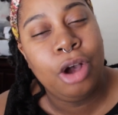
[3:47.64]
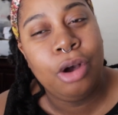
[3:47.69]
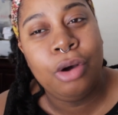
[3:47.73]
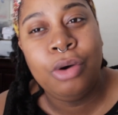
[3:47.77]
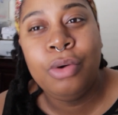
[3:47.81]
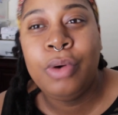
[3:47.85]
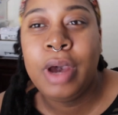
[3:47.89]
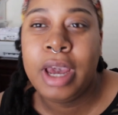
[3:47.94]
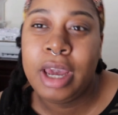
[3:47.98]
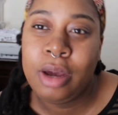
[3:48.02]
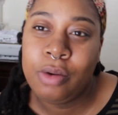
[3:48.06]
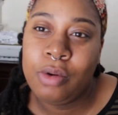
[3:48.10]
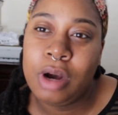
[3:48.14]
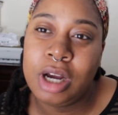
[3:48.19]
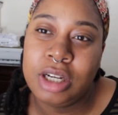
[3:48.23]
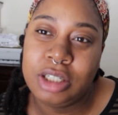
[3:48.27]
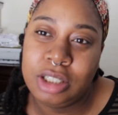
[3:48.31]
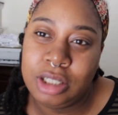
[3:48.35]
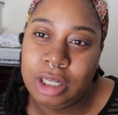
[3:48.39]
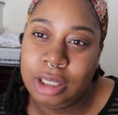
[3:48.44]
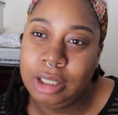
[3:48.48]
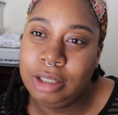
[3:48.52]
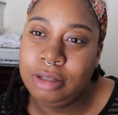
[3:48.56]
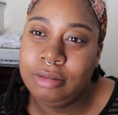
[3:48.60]
Who hate
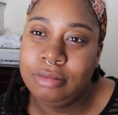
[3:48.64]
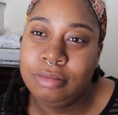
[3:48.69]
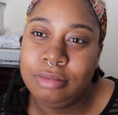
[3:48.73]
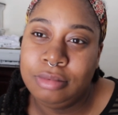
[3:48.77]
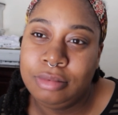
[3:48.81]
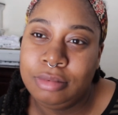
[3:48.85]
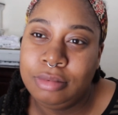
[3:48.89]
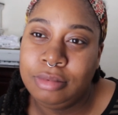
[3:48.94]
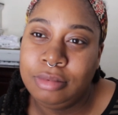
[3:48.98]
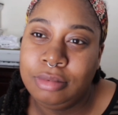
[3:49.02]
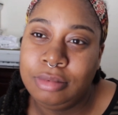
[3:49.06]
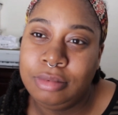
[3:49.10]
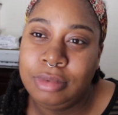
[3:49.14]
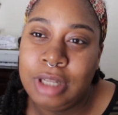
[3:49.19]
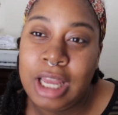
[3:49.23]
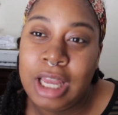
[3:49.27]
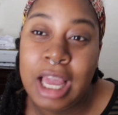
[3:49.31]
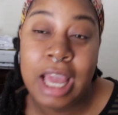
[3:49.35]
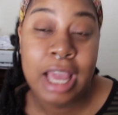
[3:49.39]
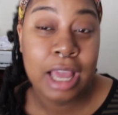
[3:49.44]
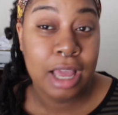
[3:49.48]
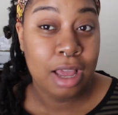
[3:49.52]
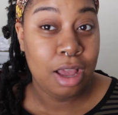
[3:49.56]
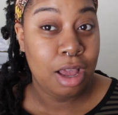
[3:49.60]
wash day?
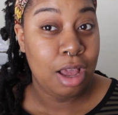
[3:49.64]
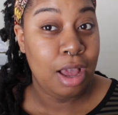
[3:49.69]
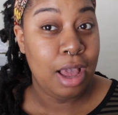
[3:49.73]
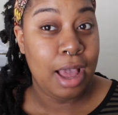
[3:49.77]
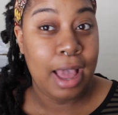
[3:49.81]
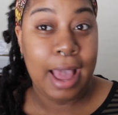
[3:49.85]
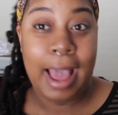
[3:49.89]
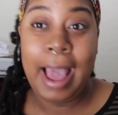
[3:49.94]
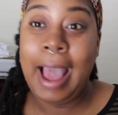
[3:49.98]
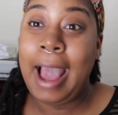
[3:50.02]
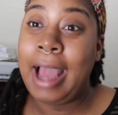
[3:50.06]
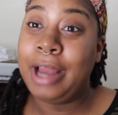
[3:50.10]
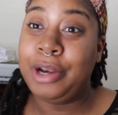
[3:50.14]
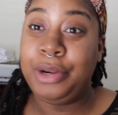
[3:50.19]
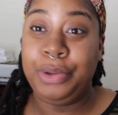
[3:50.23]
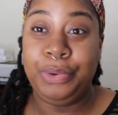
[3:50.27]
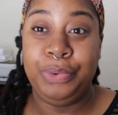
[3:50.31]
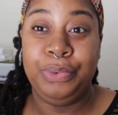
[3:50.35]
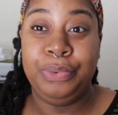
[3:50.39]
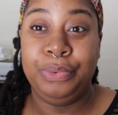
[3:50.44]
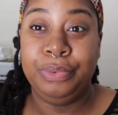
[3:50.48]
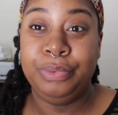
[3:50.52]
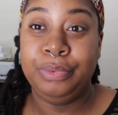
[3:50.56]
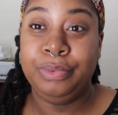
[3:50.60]
I do.
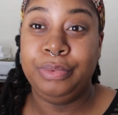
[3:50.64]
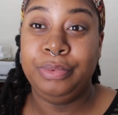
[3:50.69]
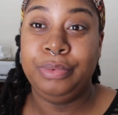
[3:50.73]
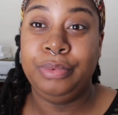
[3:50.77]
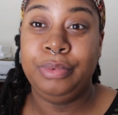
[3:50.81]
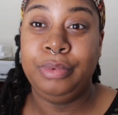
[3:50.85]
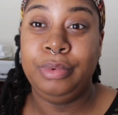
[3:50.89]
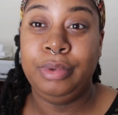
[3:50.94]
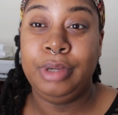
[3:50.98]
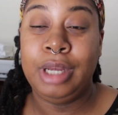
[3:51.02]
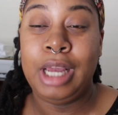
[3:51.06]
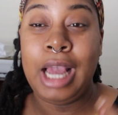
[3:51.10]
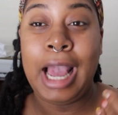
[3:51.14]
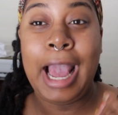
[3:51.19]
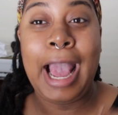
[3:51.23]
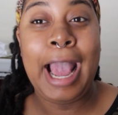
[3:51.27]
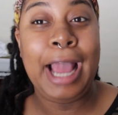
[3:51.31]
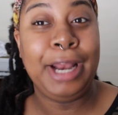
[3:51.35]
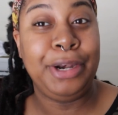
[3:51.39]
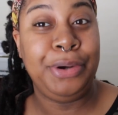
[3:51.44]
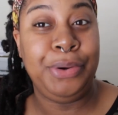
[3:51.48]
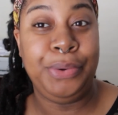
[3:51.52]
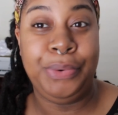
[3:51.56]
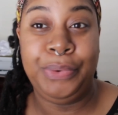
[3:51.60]

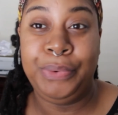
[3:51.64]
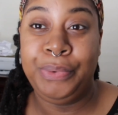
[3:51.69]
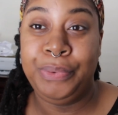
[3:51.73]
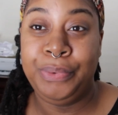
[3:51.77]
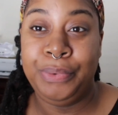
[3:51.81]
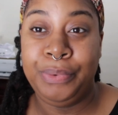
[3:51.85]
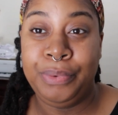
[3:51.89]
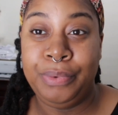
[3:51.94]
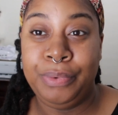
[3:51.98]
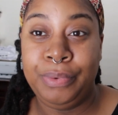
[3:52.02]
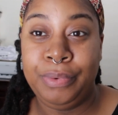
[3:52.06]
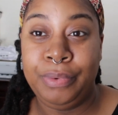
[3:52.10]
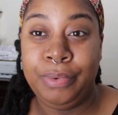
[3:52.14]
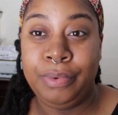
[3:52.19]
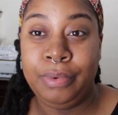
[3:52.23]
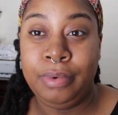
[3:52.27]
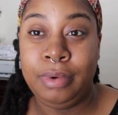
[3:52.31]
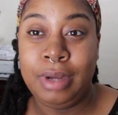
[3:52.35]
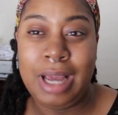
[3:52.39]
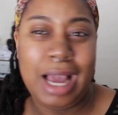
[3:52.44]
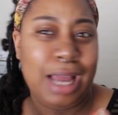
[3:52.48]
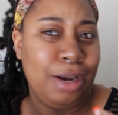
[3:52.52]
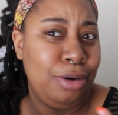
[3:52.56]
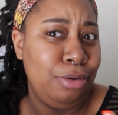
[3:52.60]
I
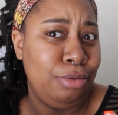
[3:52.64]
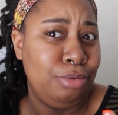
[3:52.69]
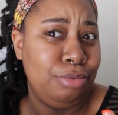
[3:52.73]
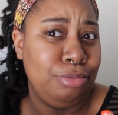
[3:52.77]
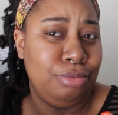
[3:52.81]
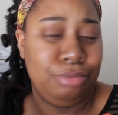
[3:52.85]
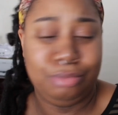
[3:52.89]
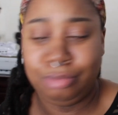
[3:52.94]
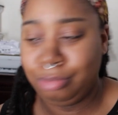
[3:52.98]
do. I do.